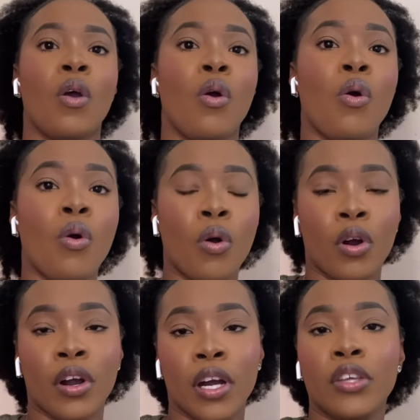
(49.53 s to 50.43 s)

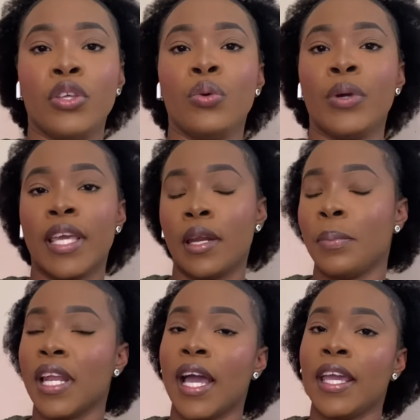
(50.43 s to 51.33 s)
or you can
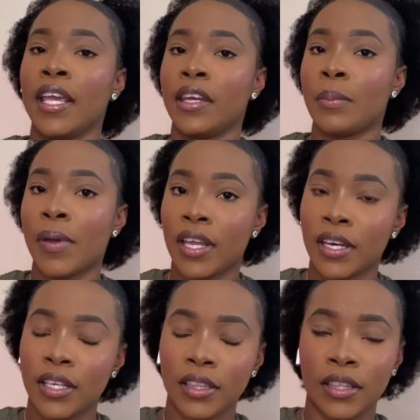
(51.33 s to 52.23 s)
apply
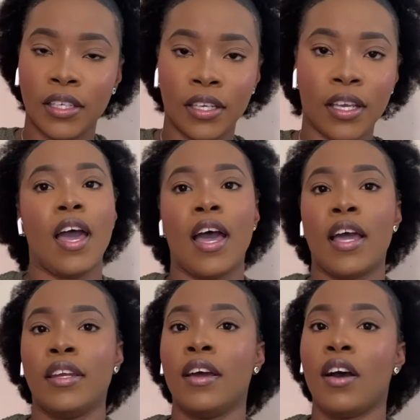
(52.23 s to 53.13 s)
independently
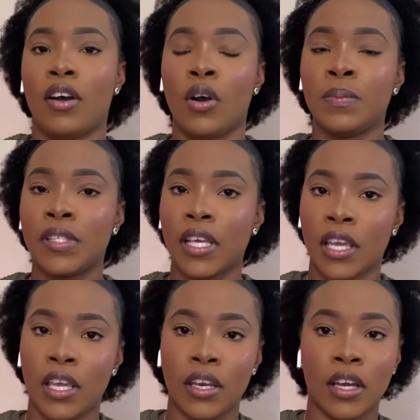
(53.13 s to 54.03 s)
and
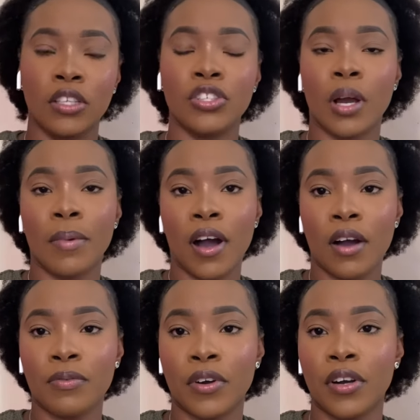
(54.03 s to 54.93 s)
obtain a job
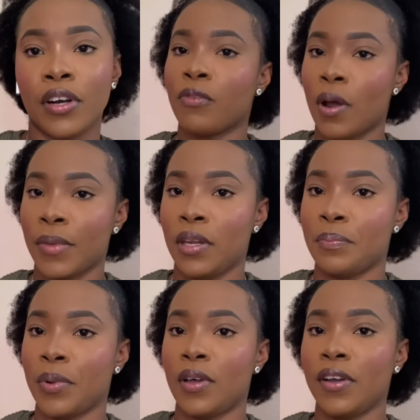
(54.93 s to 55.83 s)
offer from an
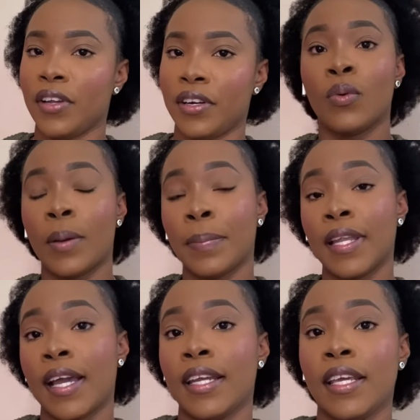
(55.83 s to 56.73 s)
employer.
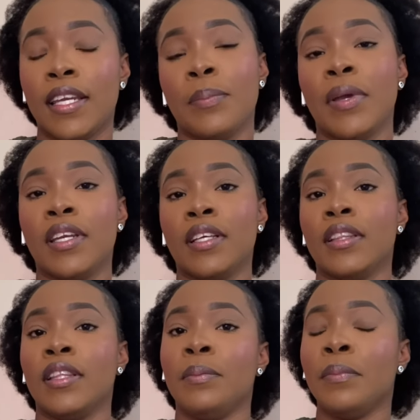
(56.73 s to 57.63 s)
Applying
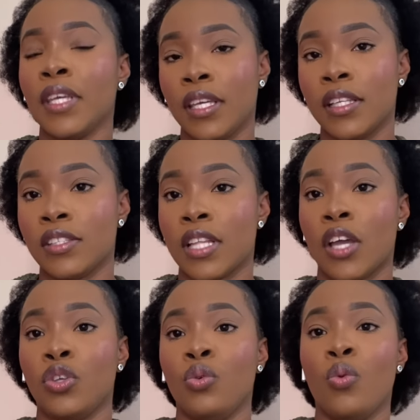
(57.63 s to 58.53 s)
independently means
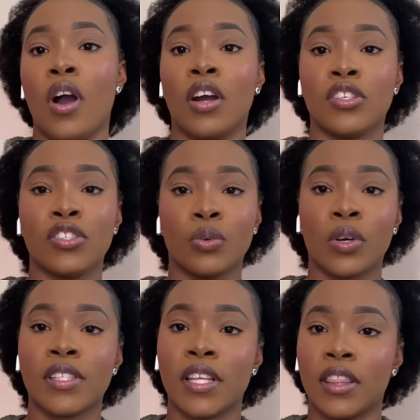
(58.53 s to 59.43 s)
that you are
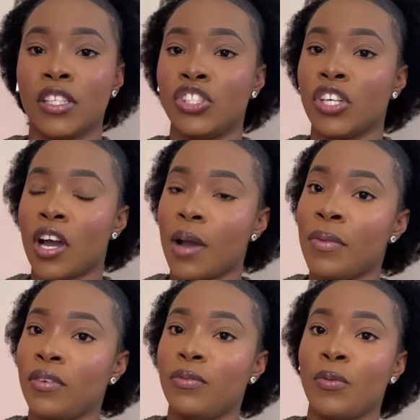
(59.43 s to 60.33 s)
sourcing the
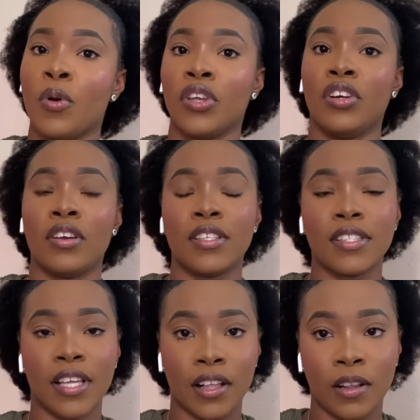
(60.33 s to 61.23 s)
job for
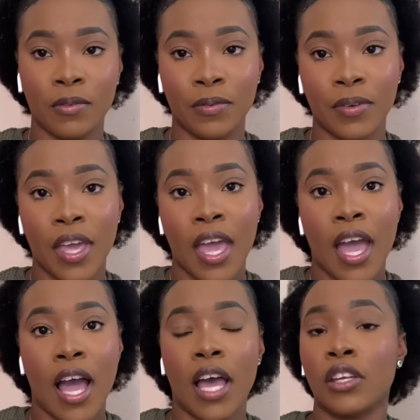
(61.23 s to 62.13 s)
yourself
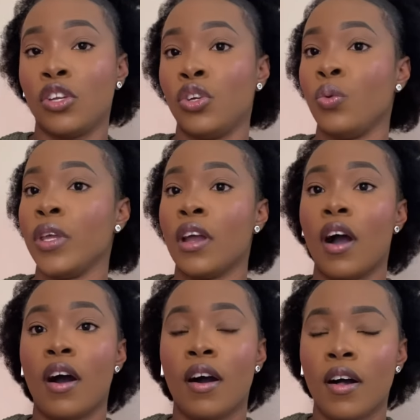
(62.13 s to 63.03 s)
and doing
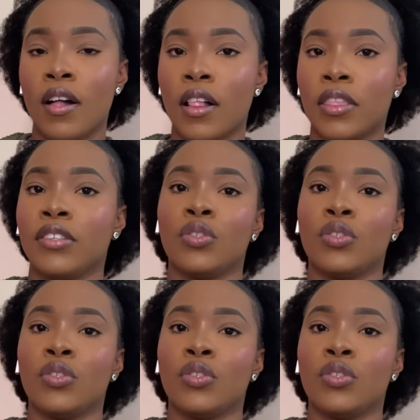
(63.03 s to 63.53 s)
all this